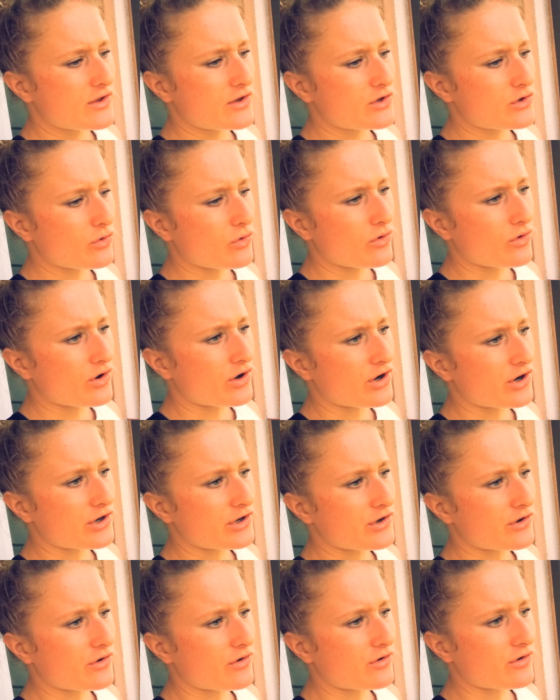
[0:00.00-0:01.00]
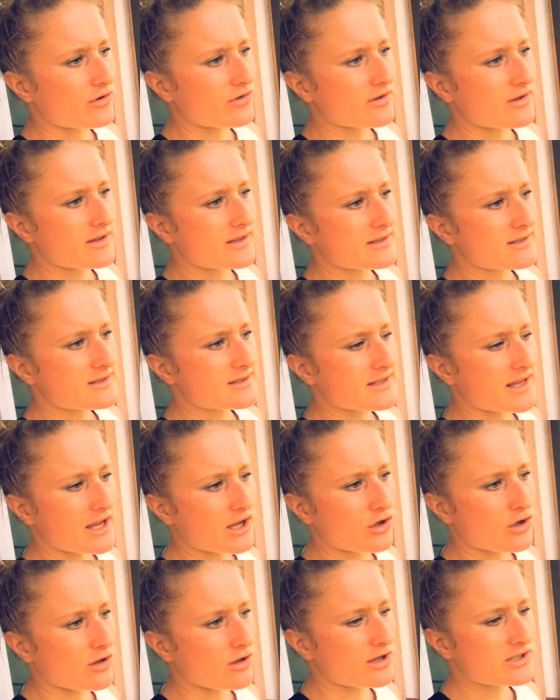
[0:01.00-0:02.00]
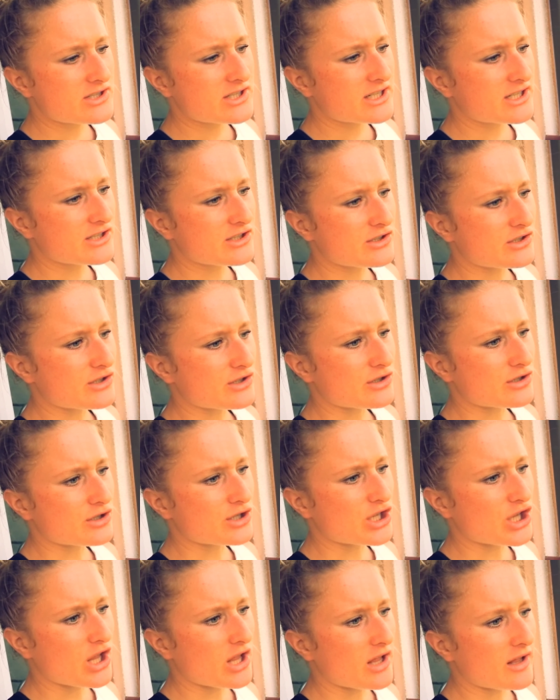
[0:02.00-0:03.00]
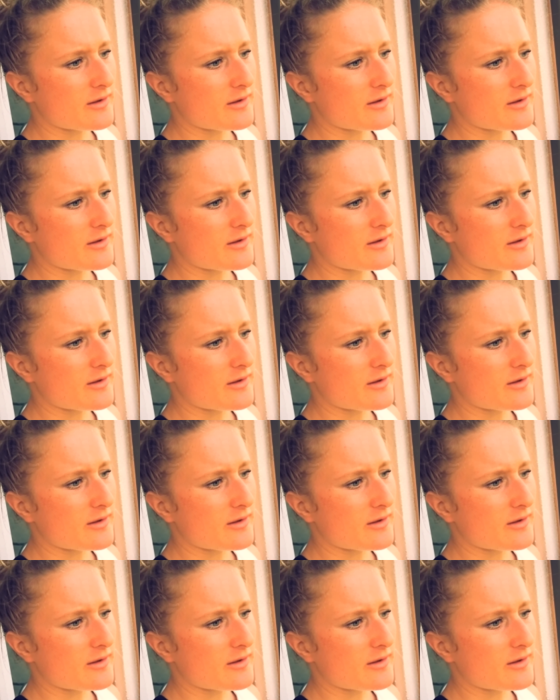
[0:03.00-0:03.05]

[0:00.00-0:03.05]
your psychological